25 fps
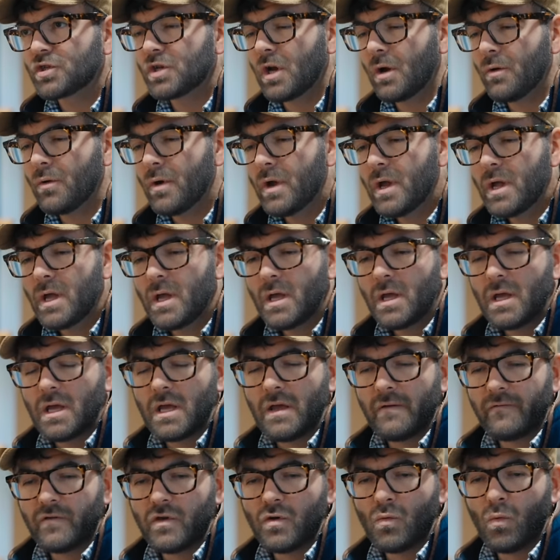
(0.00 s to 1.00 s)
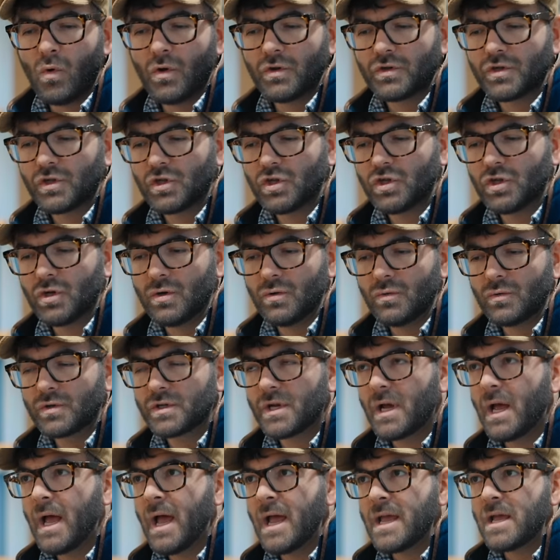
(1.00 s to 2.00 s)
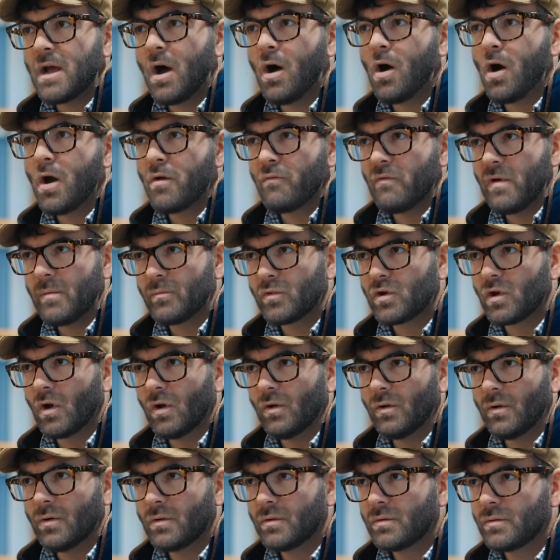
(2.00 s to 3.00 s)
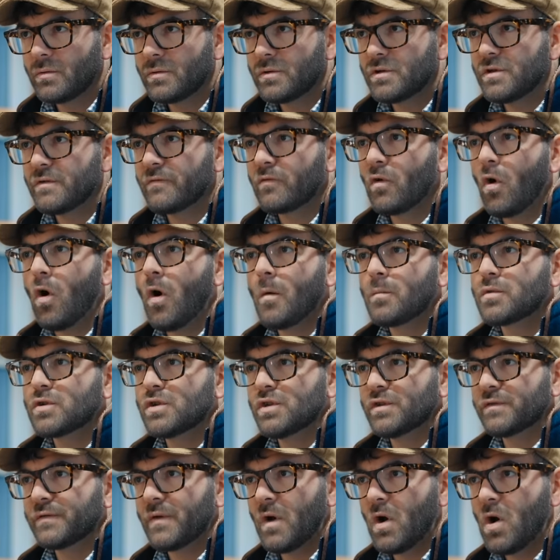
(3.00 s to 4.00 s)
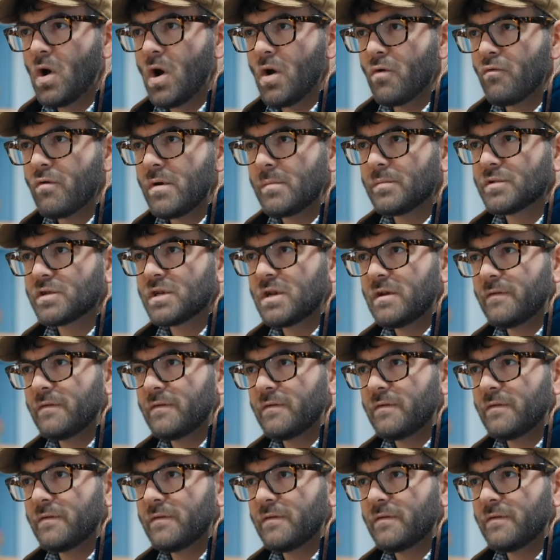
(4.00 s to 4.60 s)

Yeah. So if you want to shoot a high rib gun, you've got options for high ribs.